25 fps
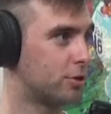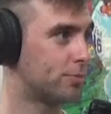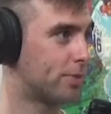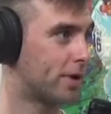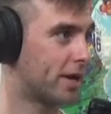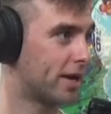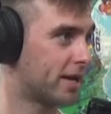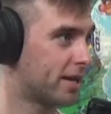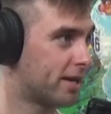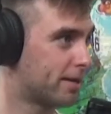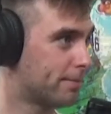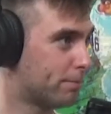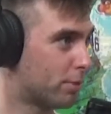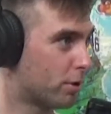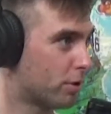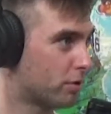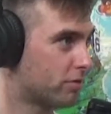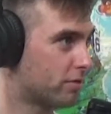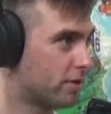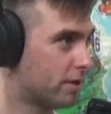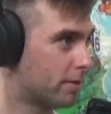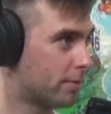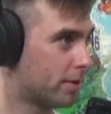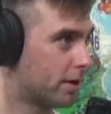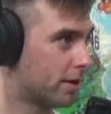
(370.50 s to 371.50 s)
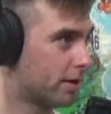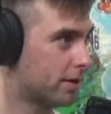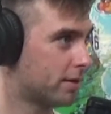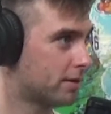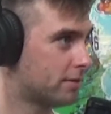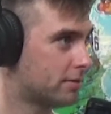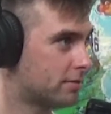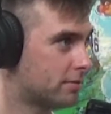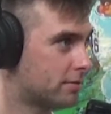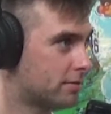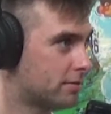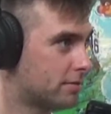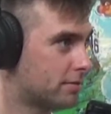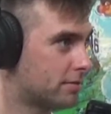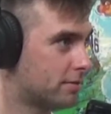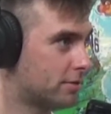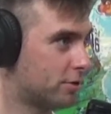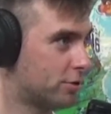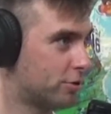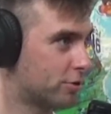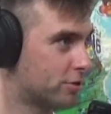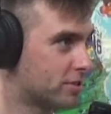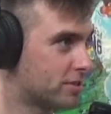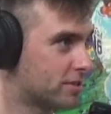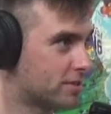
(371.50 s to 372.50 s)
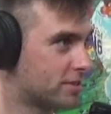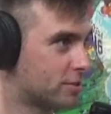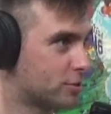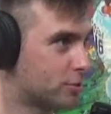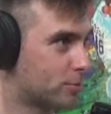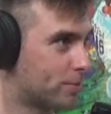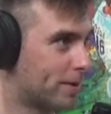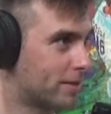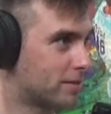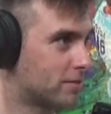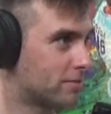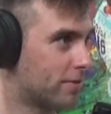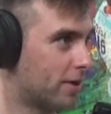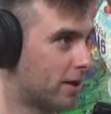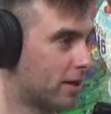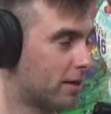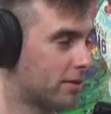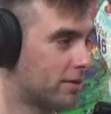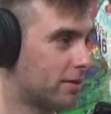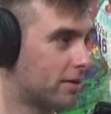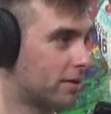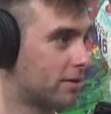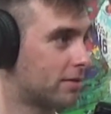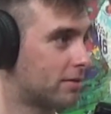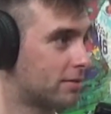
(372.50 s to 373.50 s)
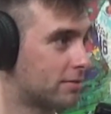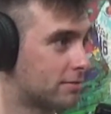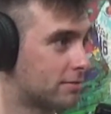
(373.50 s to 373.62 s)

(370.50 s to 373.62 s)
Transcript: probably getting birthday money. New Year's is an expensive holiday.